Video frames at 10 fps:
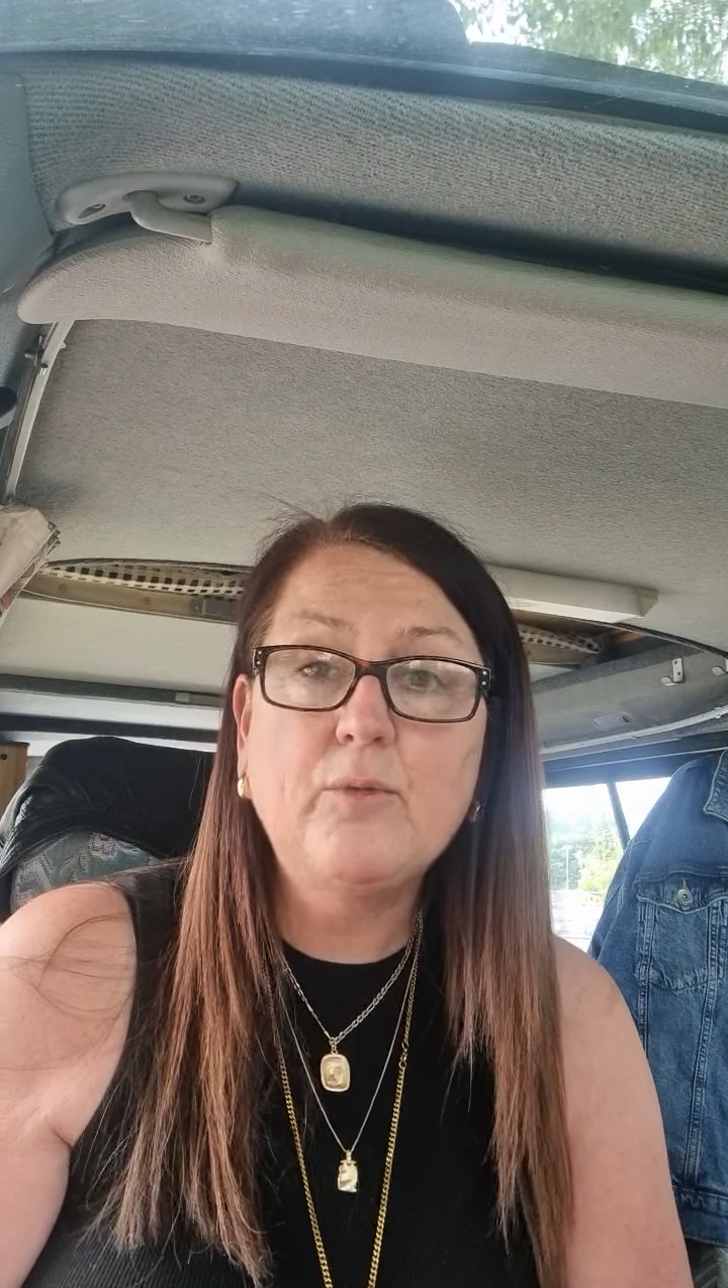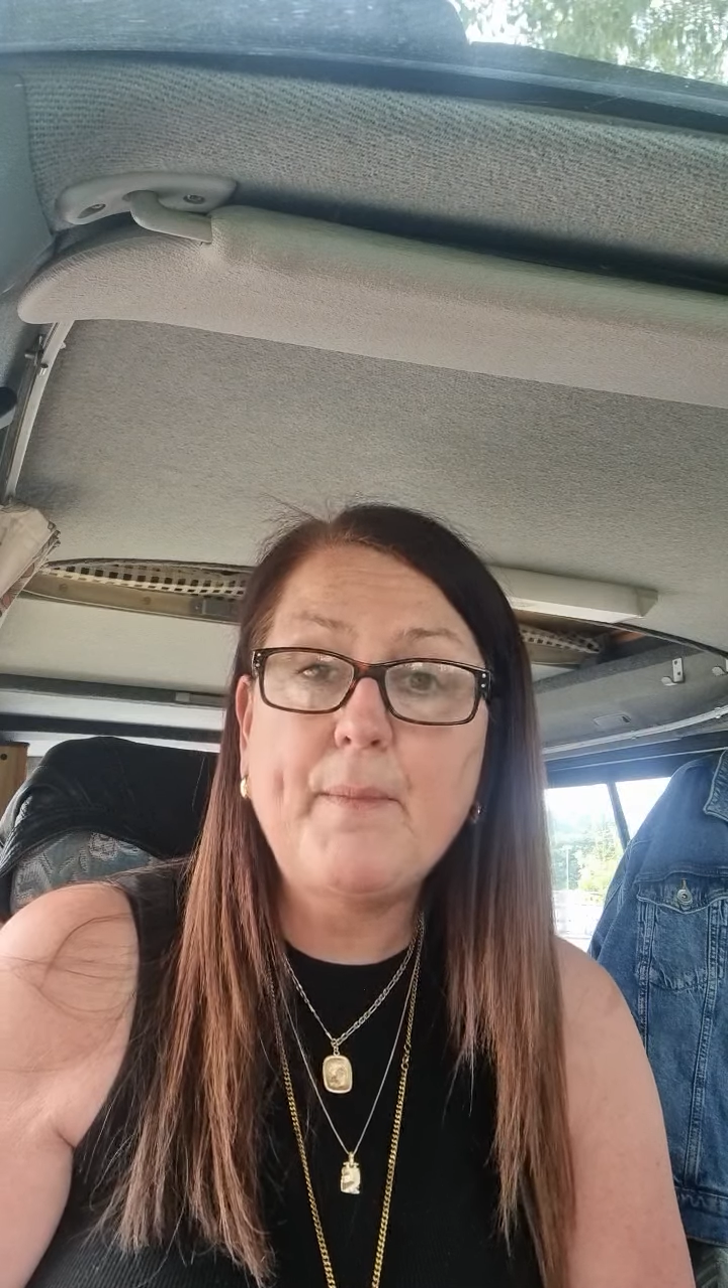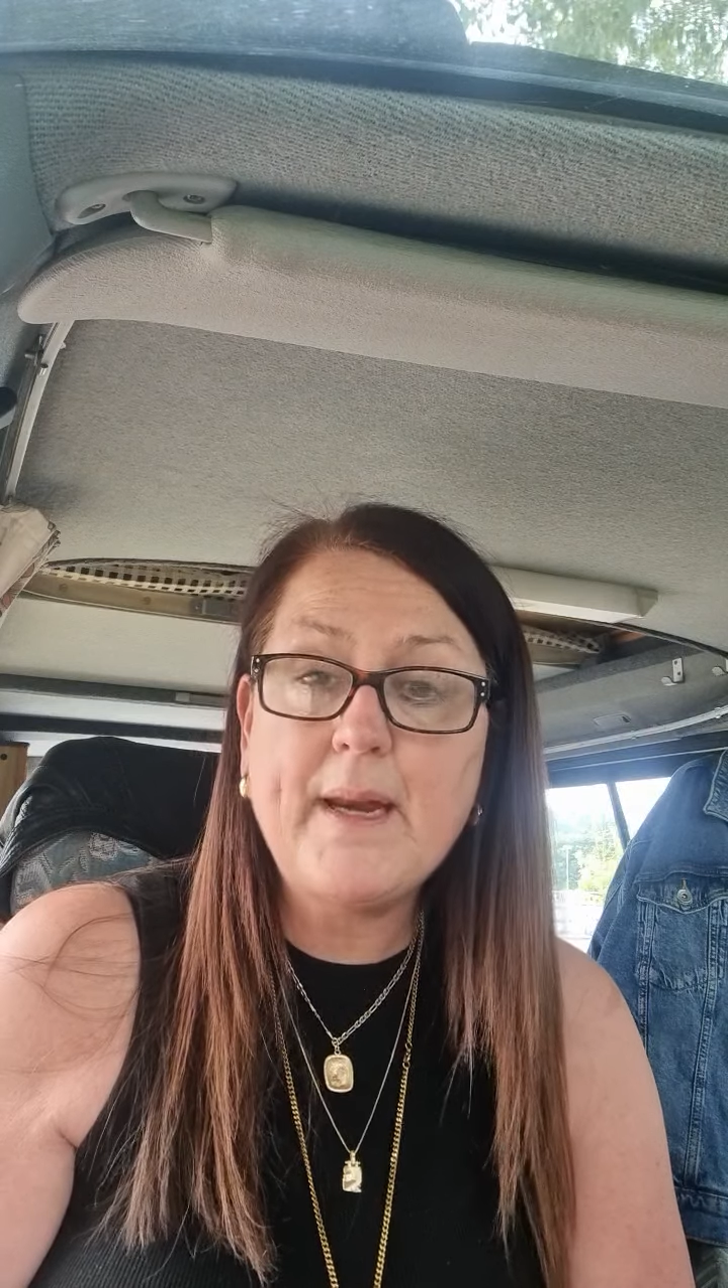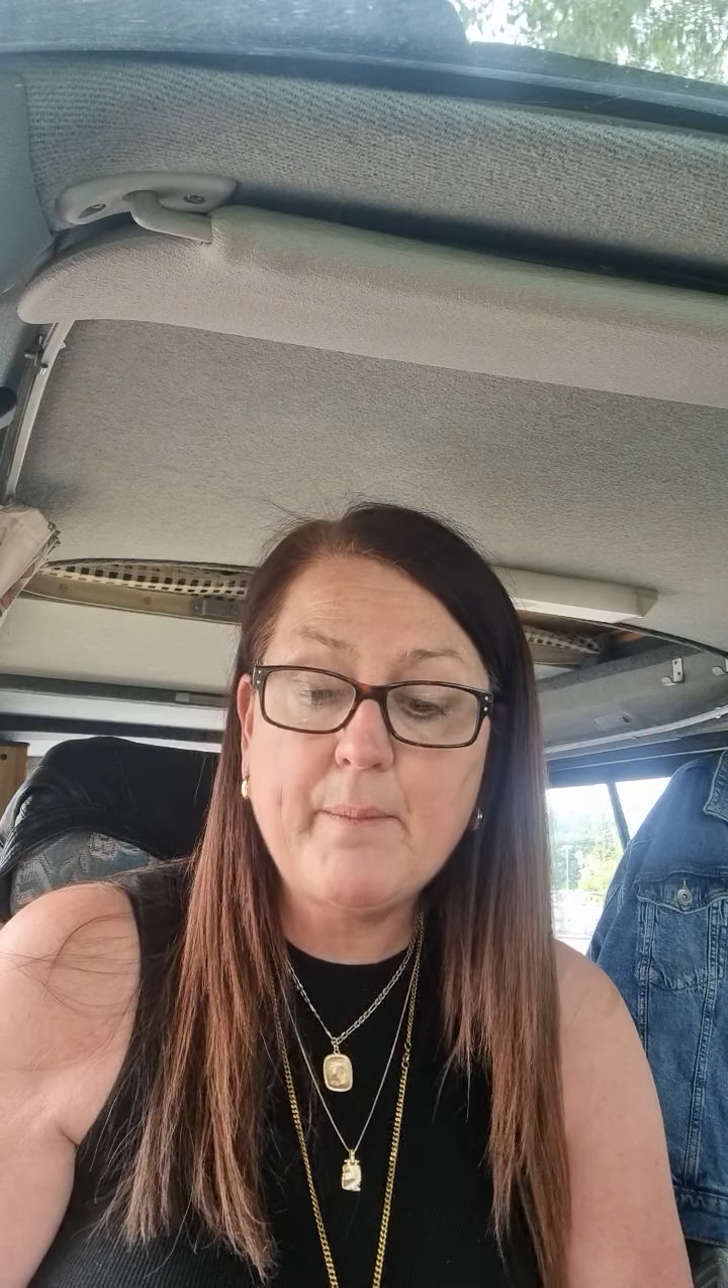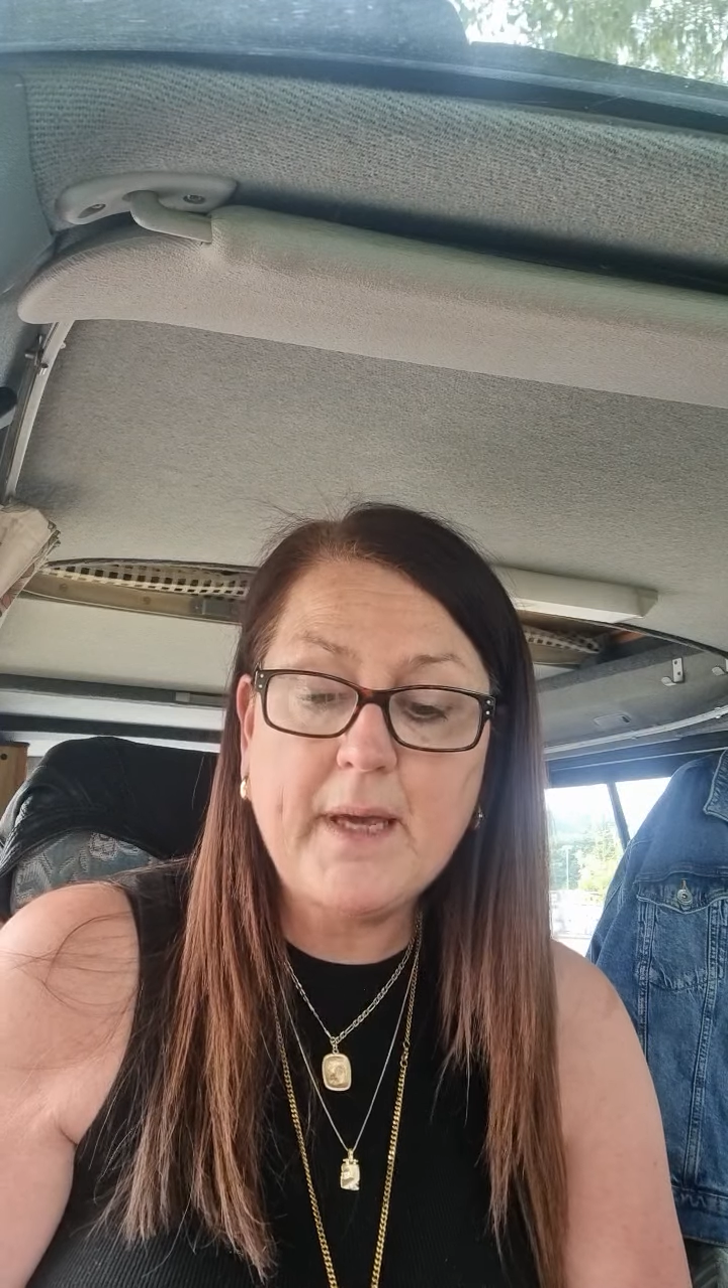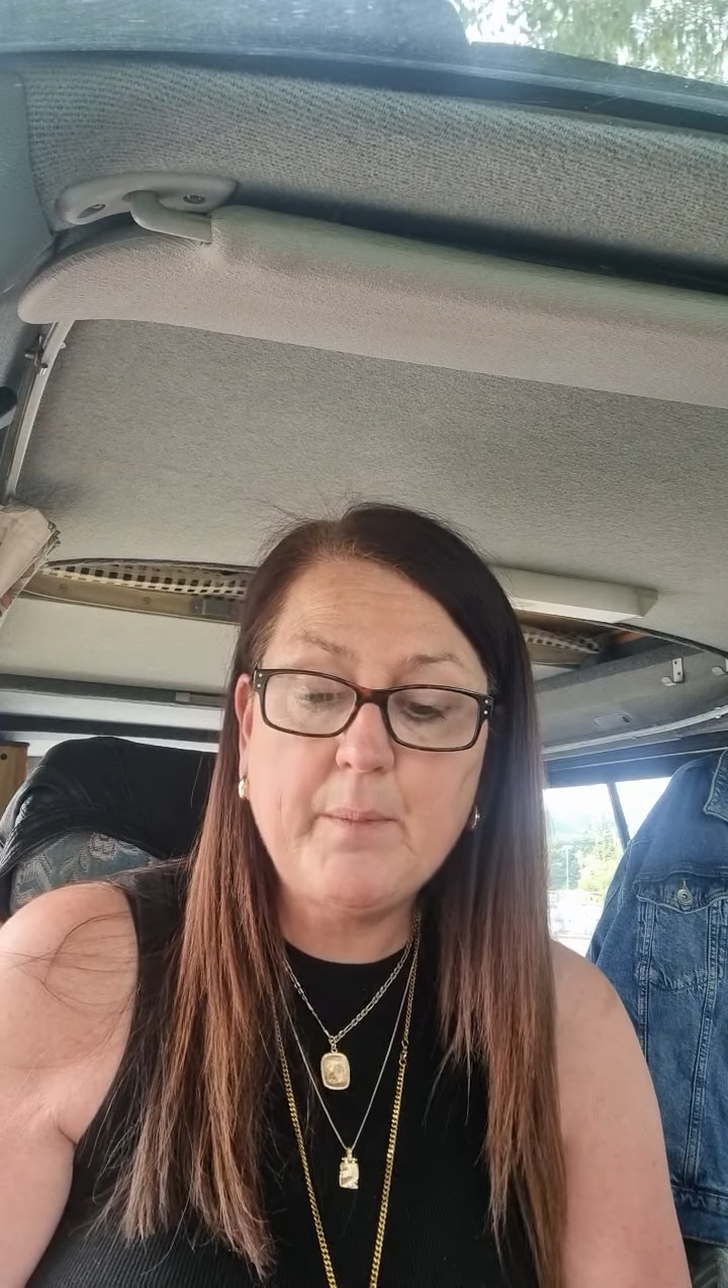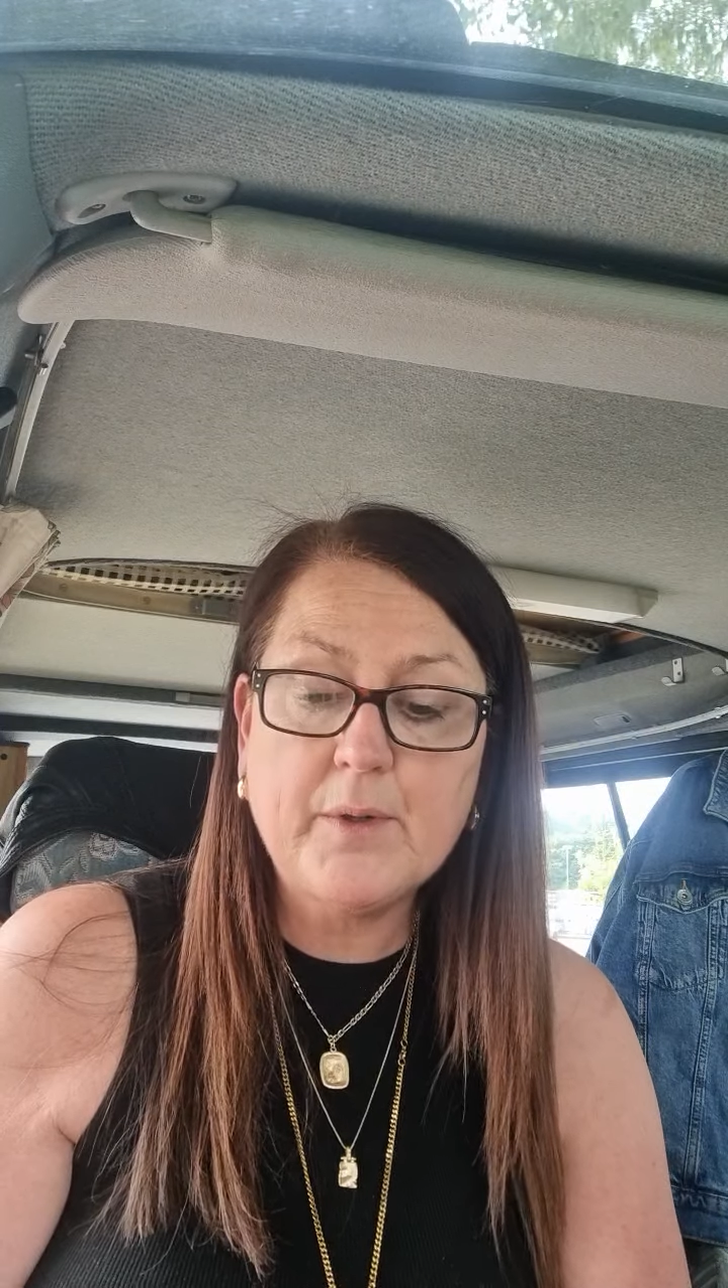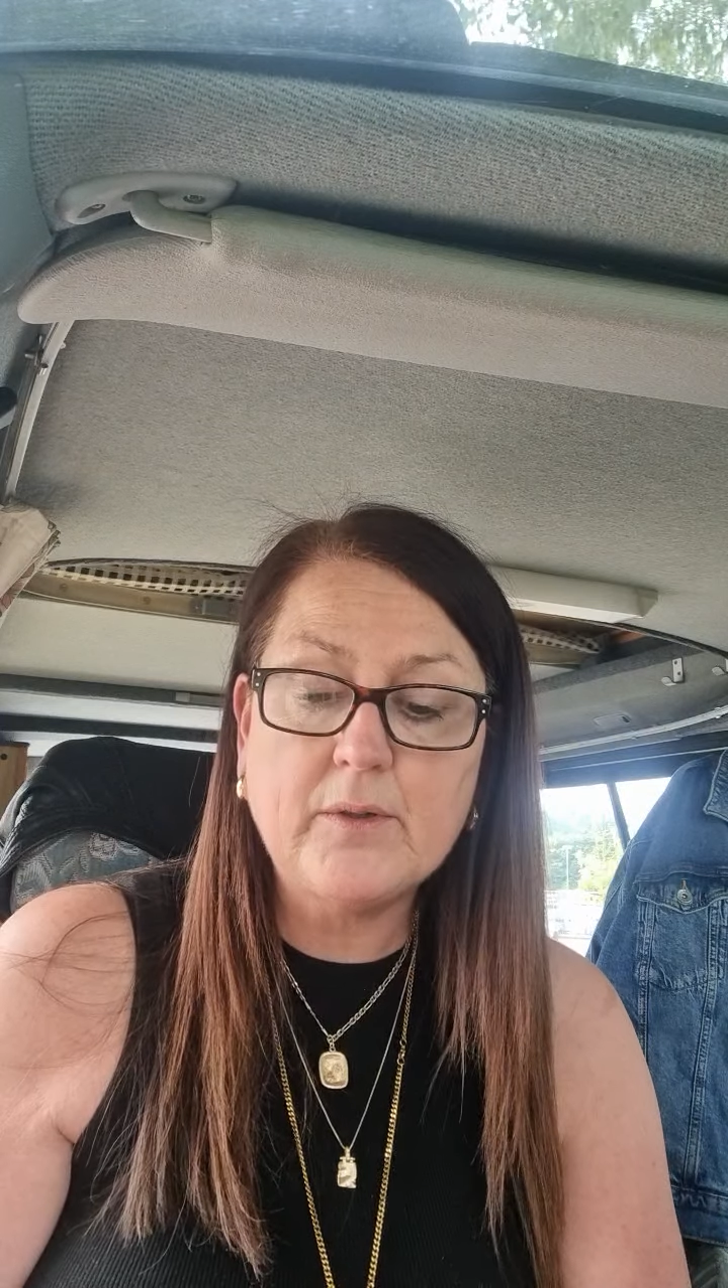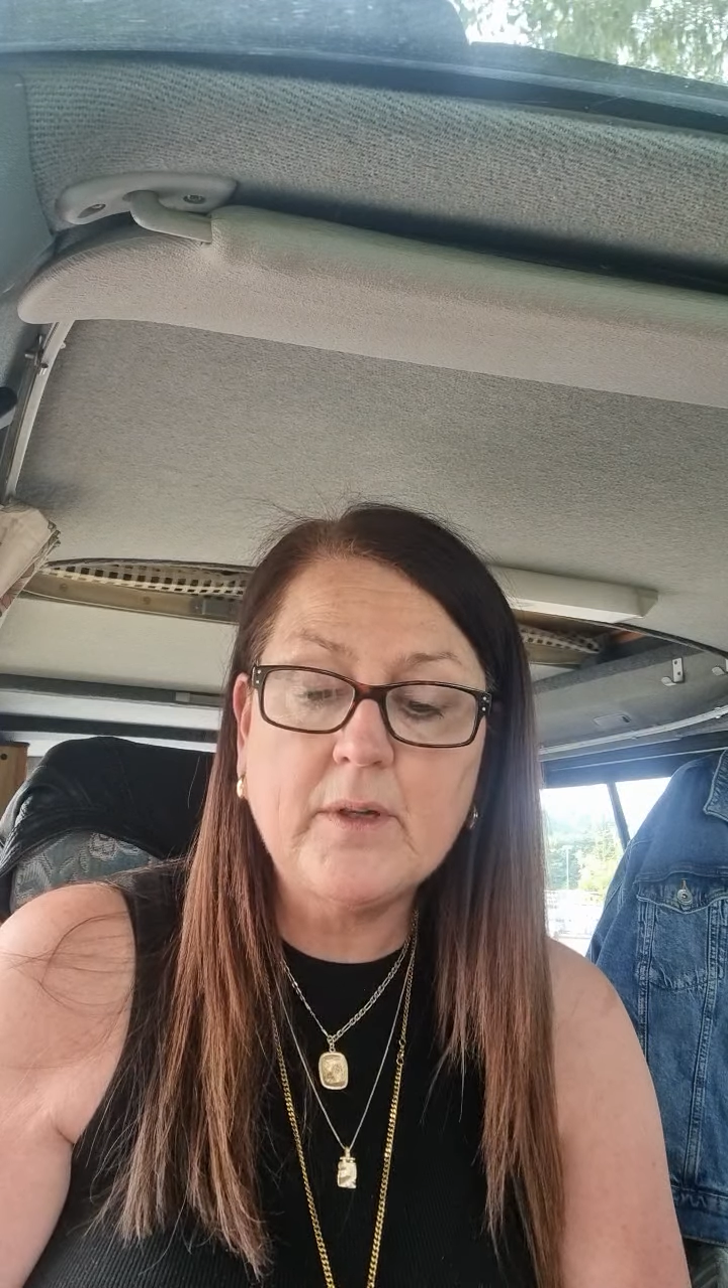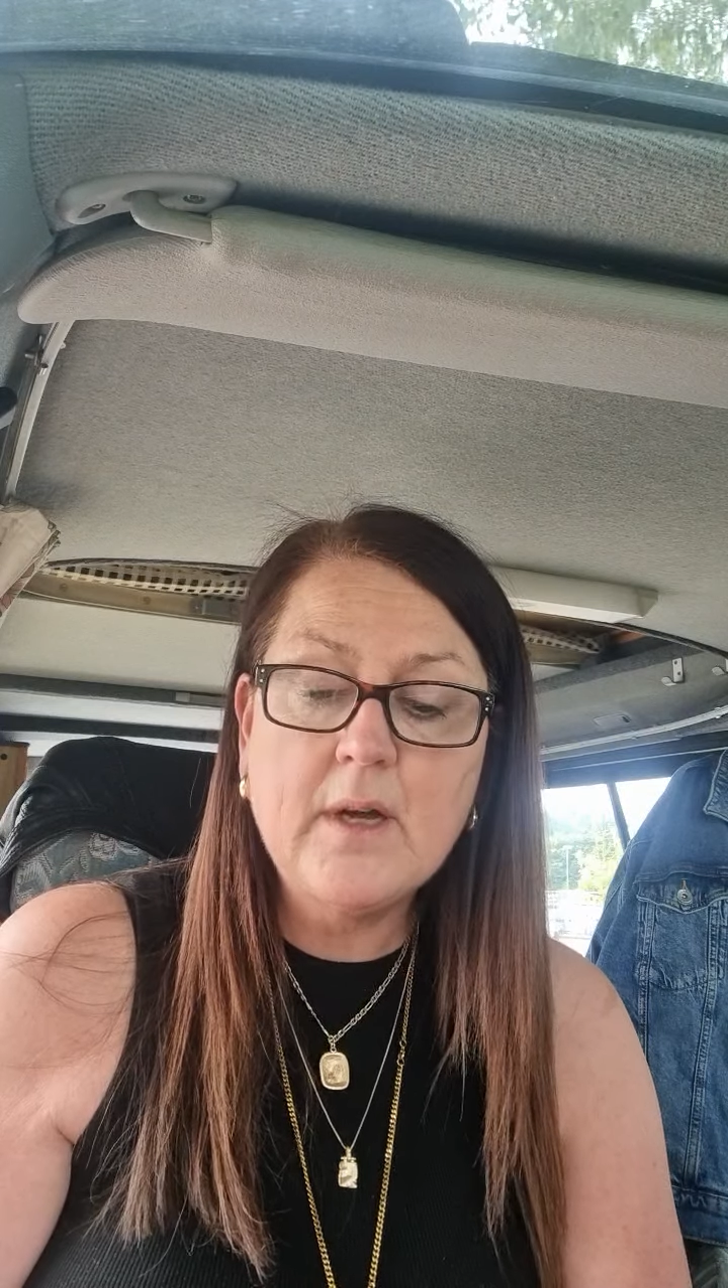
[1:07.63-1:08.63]
many
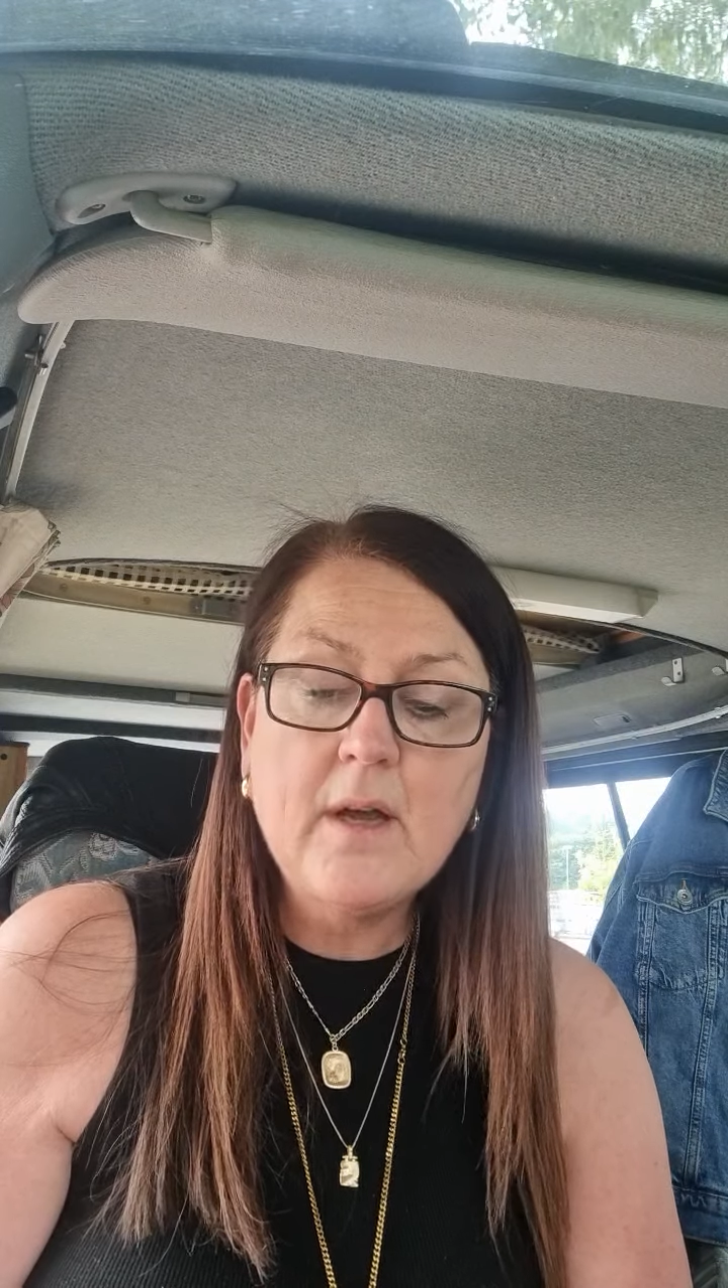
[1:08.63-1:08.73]
people